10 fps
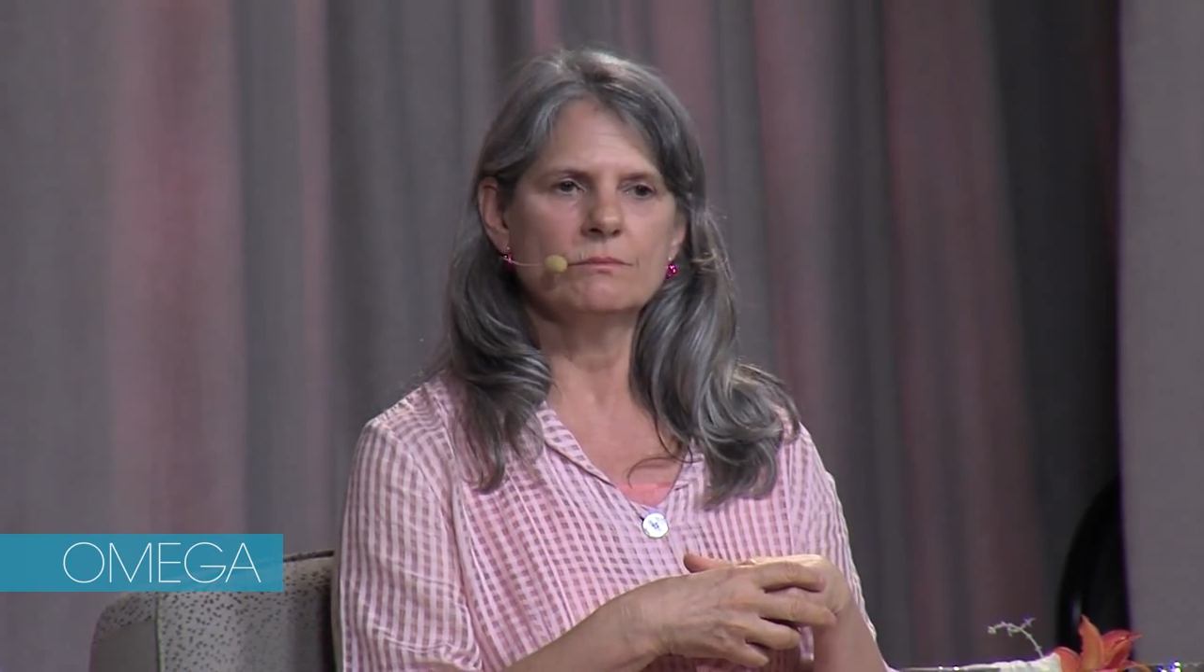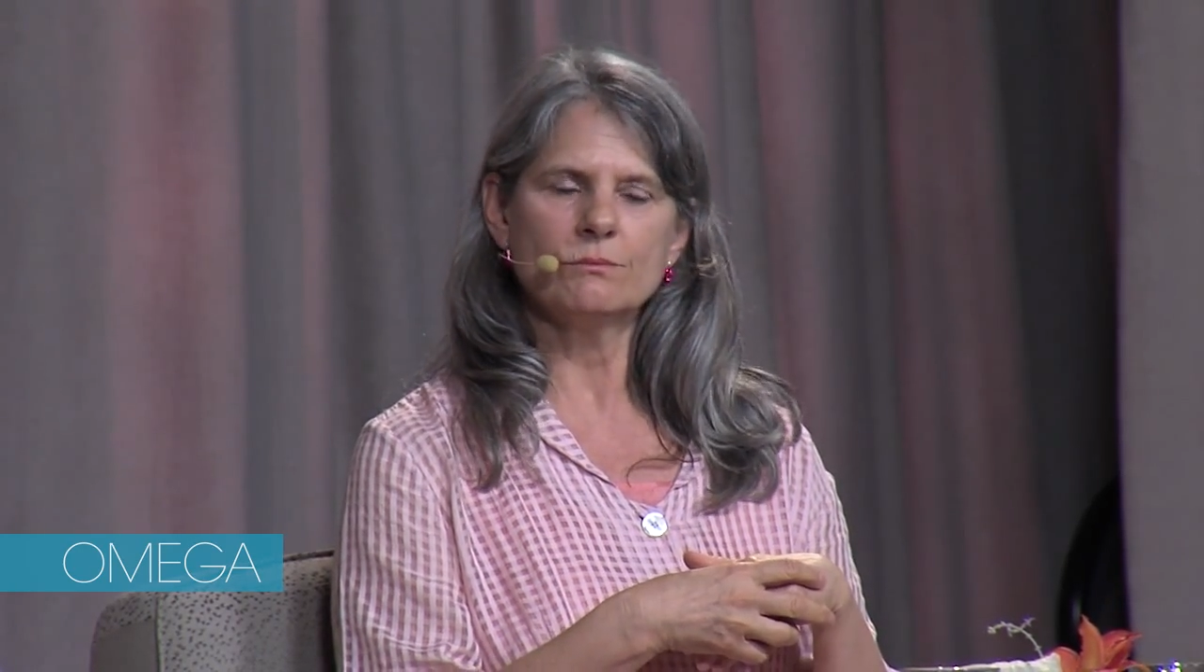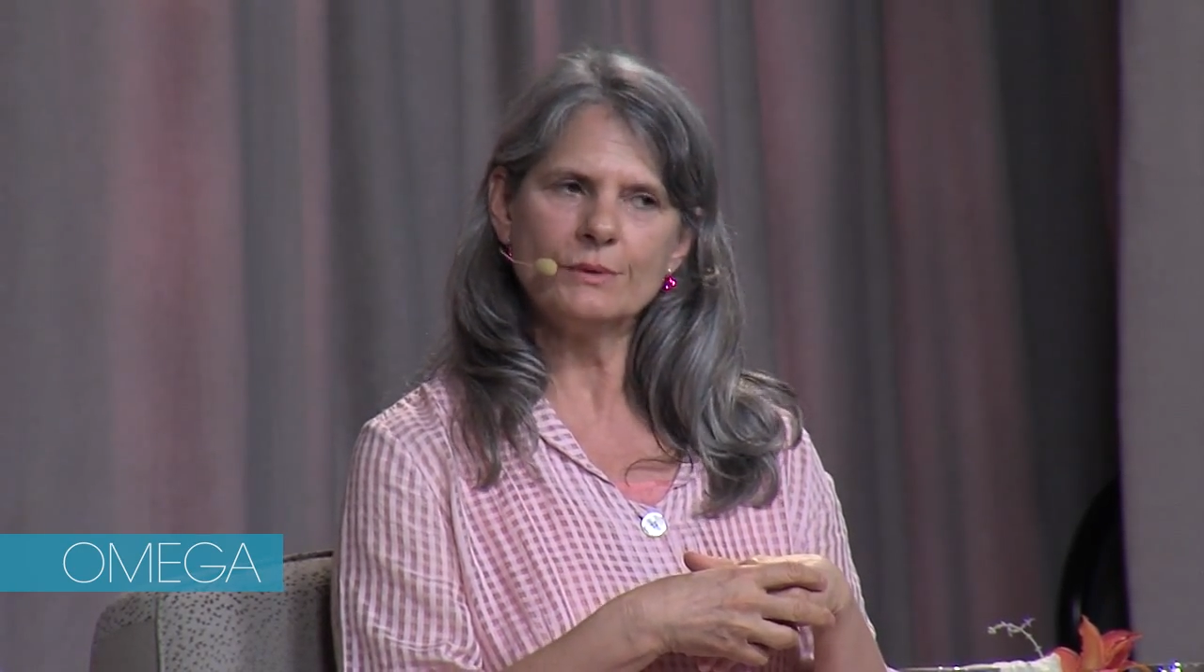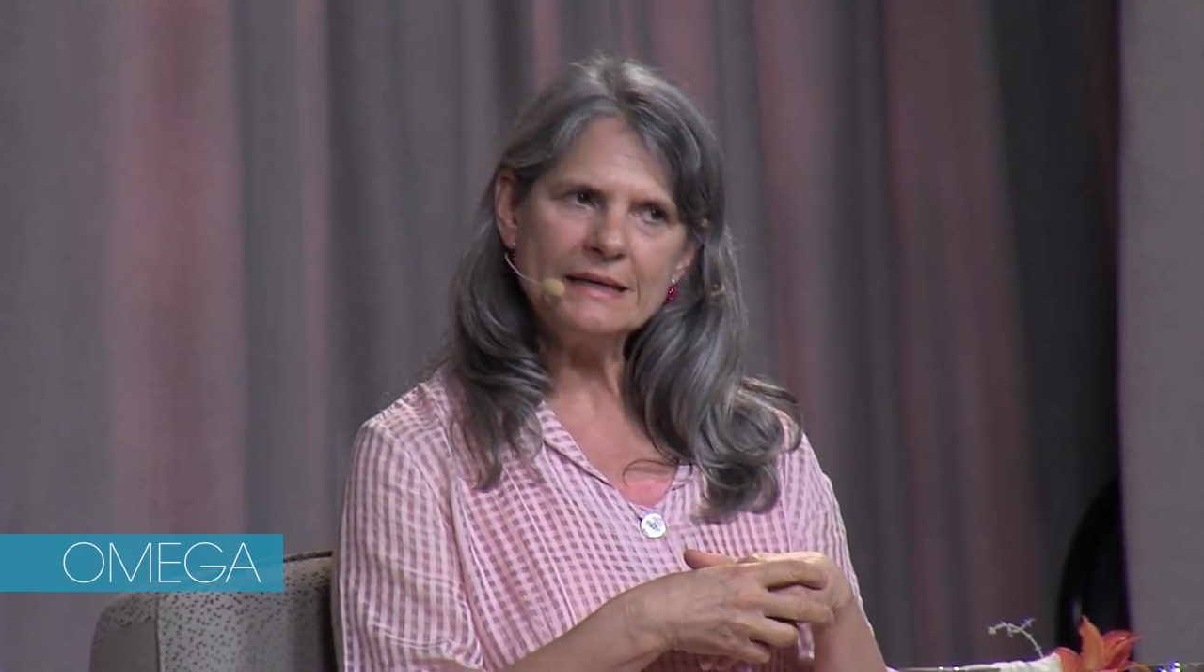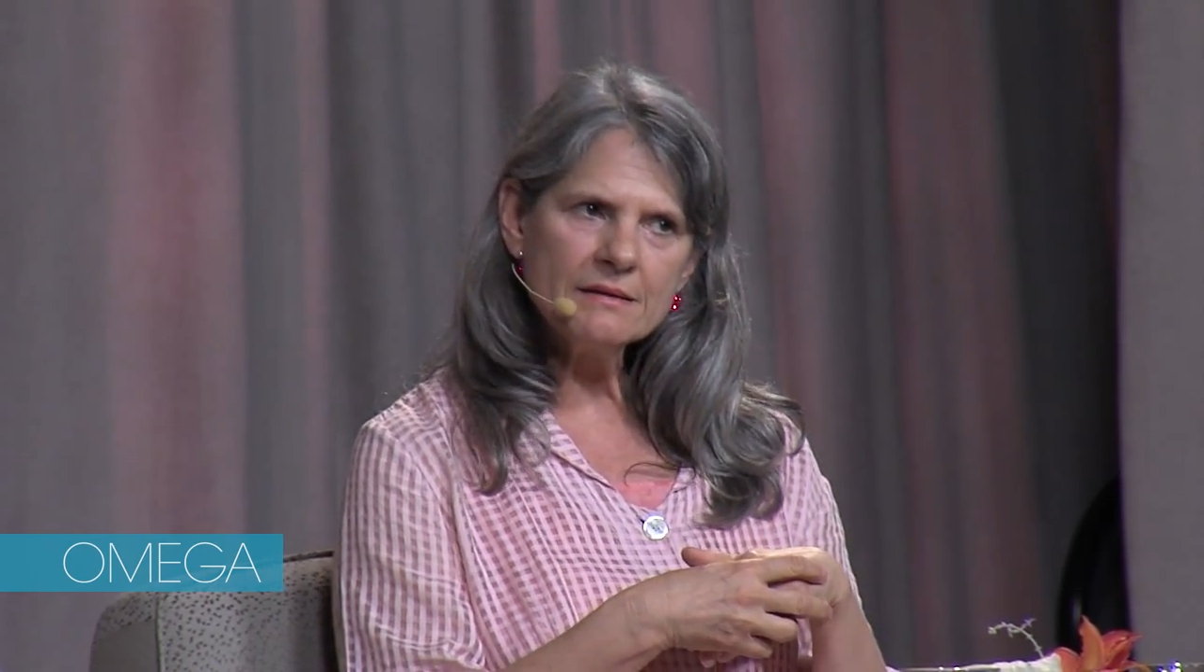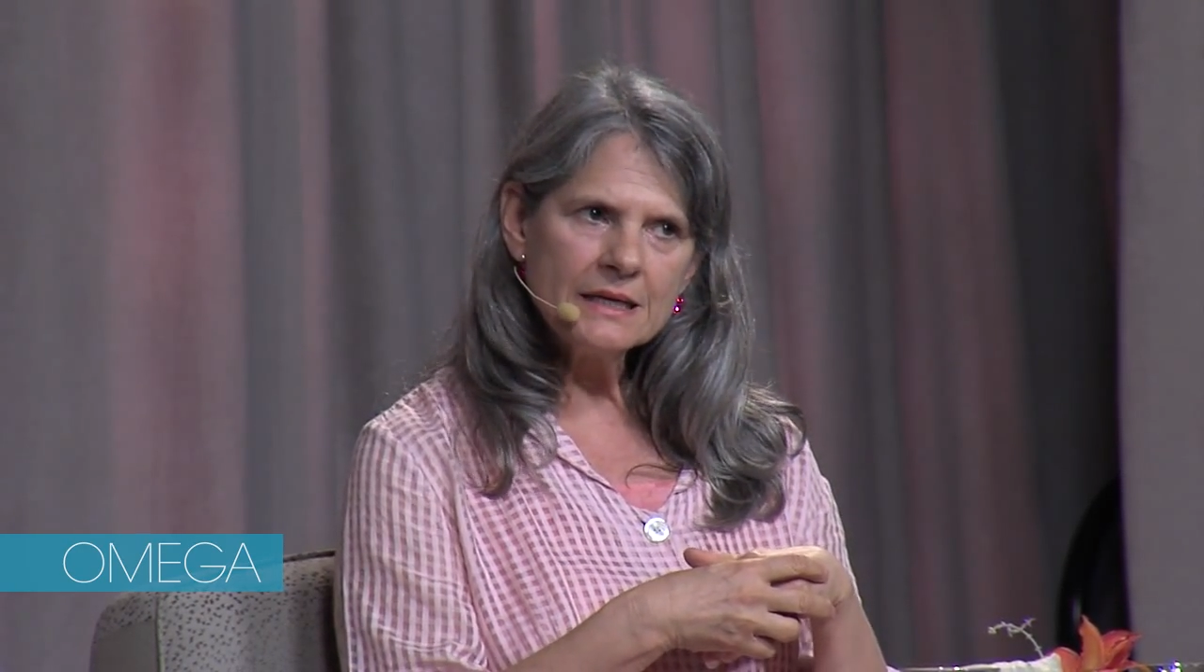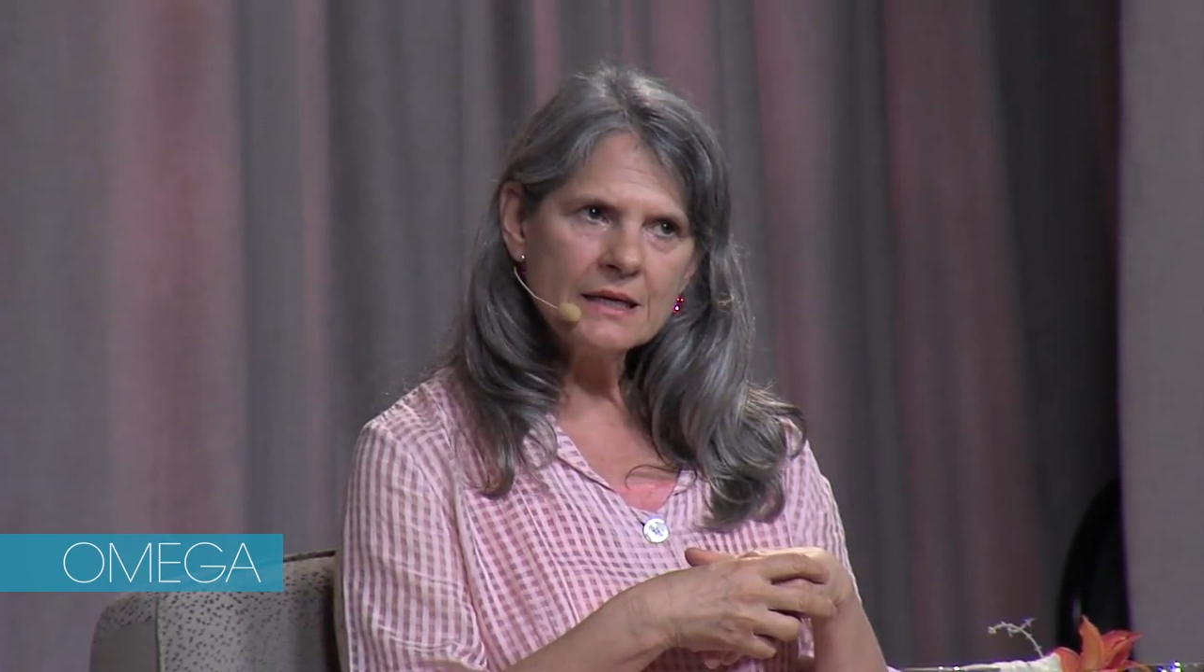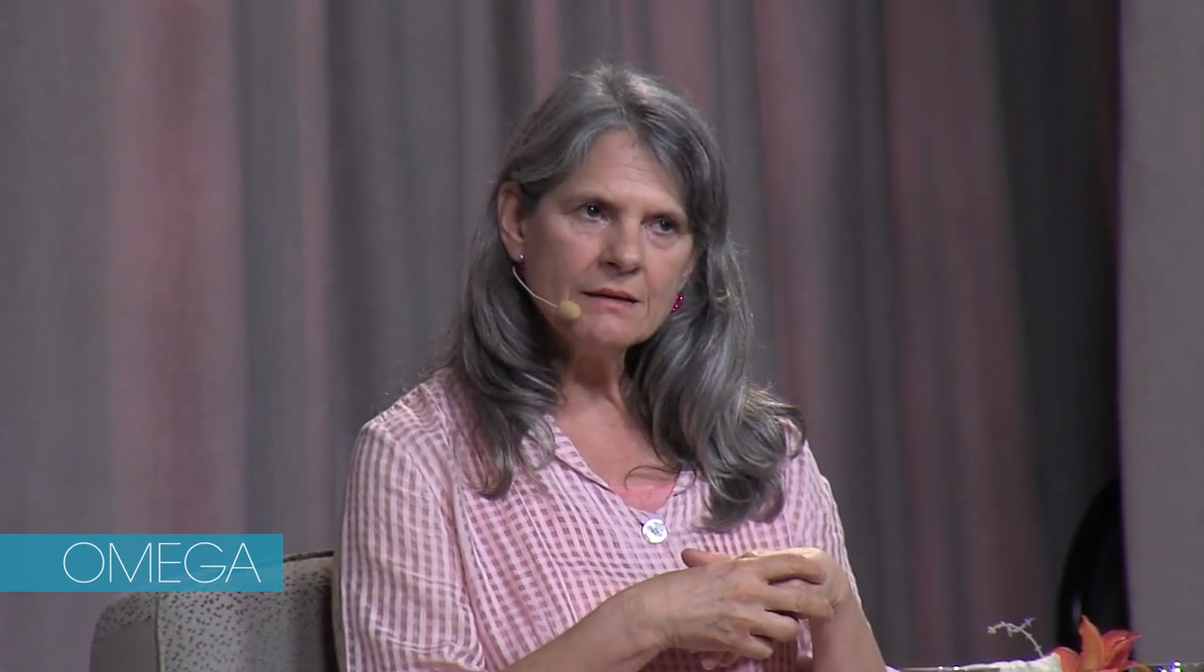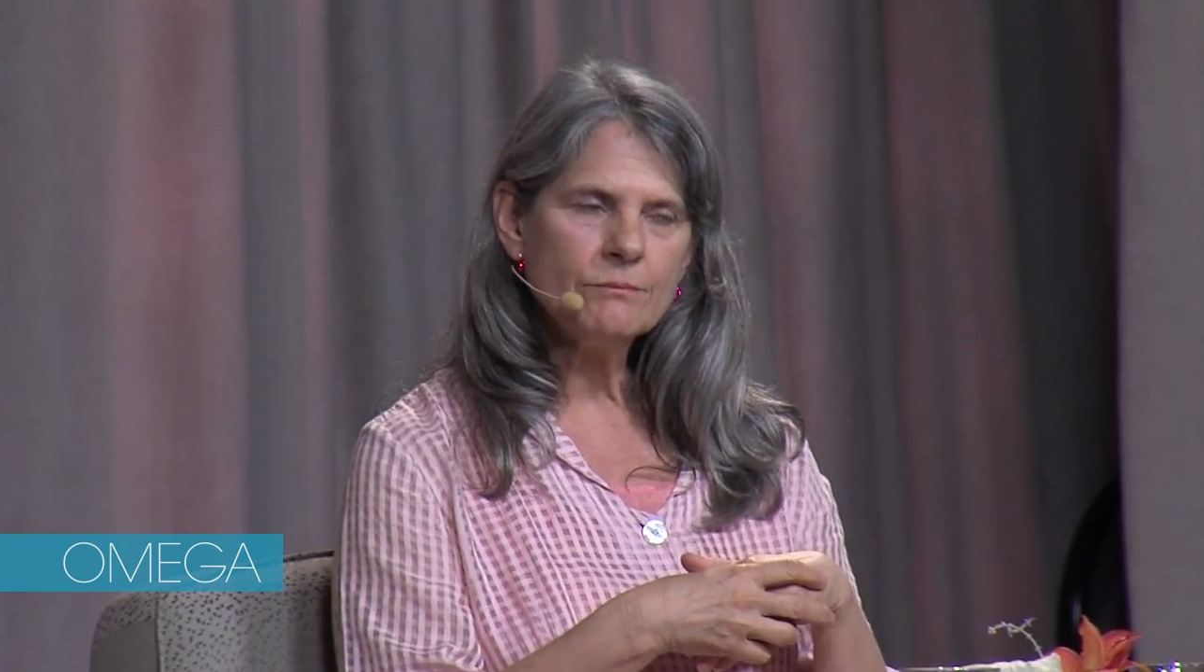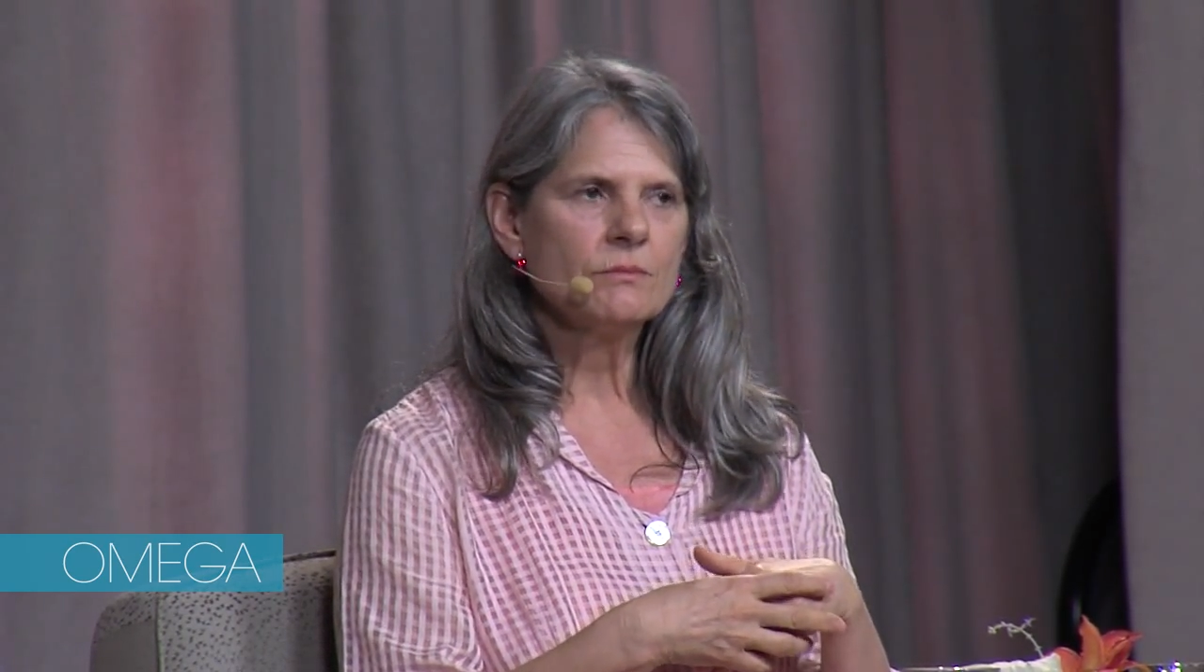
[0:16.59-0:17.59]

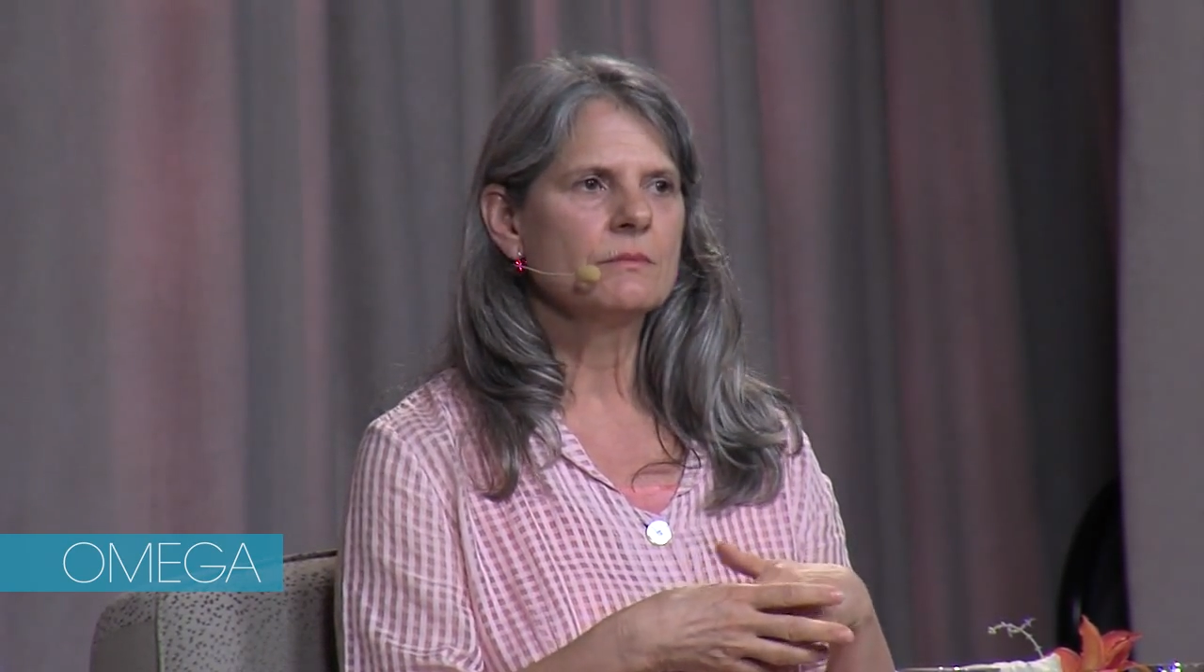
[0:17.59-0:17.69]
really,